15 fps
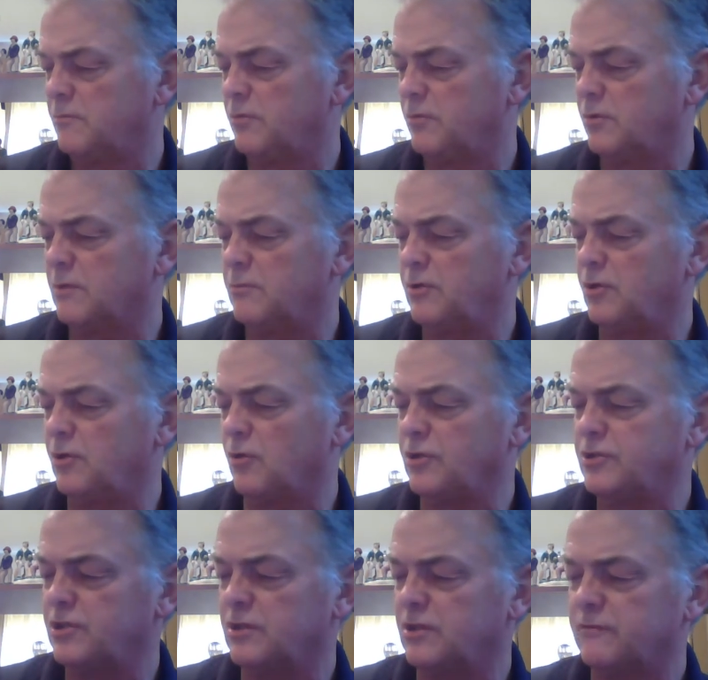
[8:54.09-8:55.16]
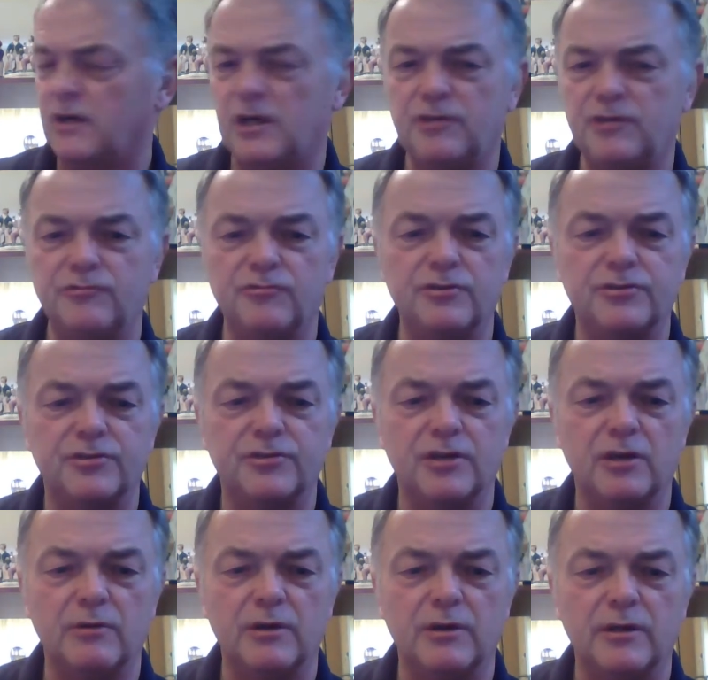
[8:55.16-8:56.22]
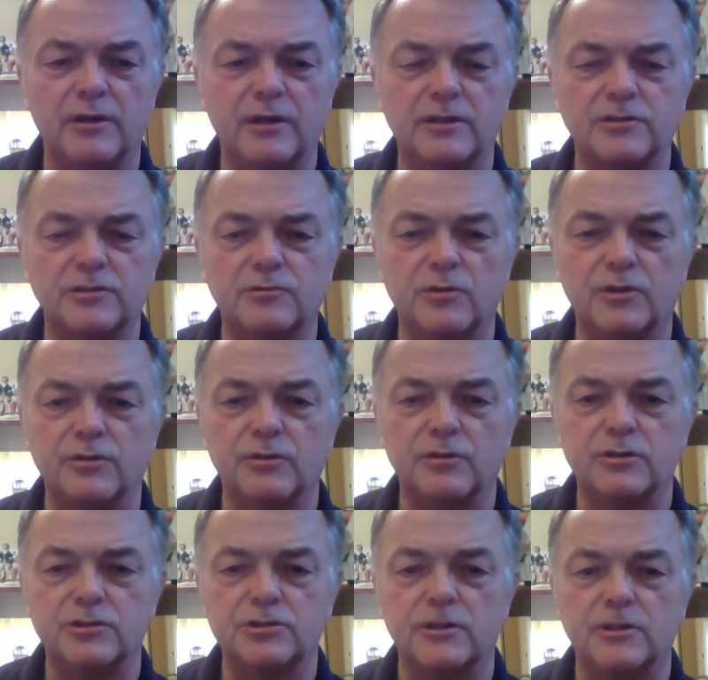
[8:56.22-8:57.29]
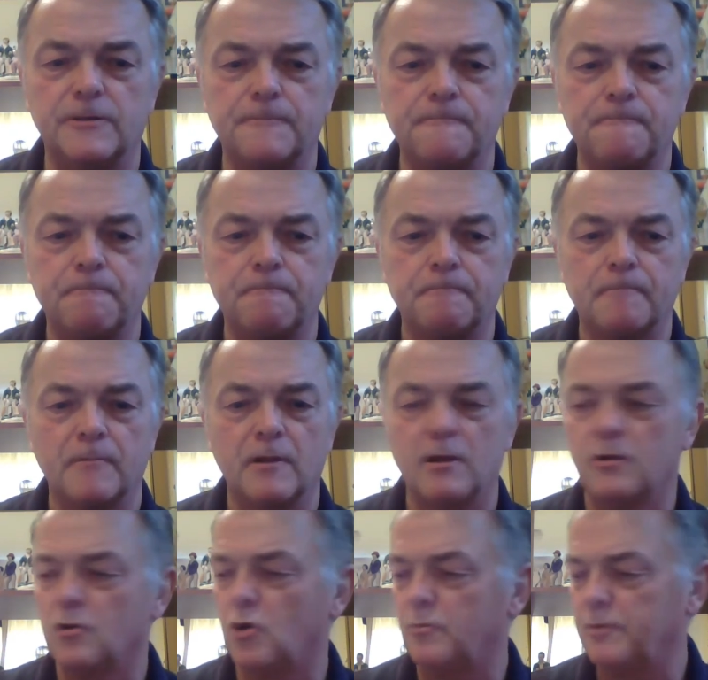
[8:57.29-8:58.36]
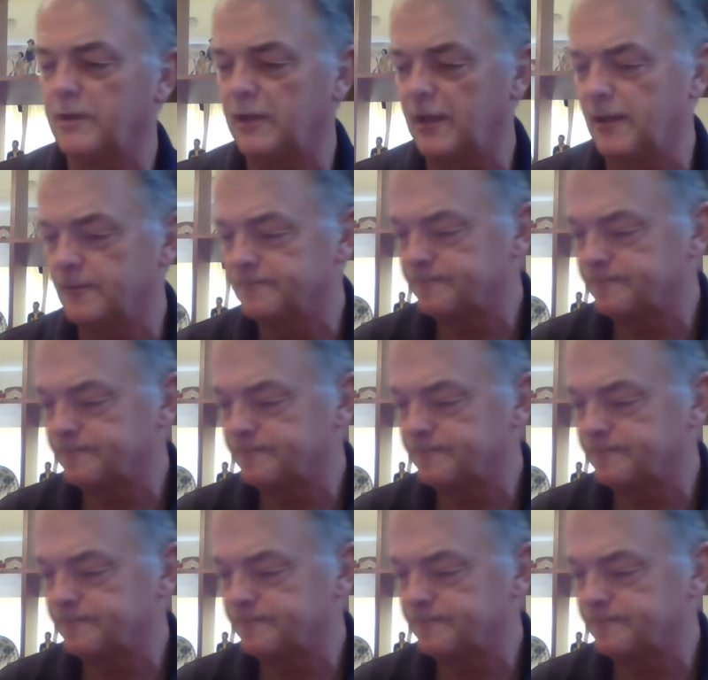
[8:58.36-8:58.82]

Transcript: Book number 90 of 100. So that's quite a nice copy there.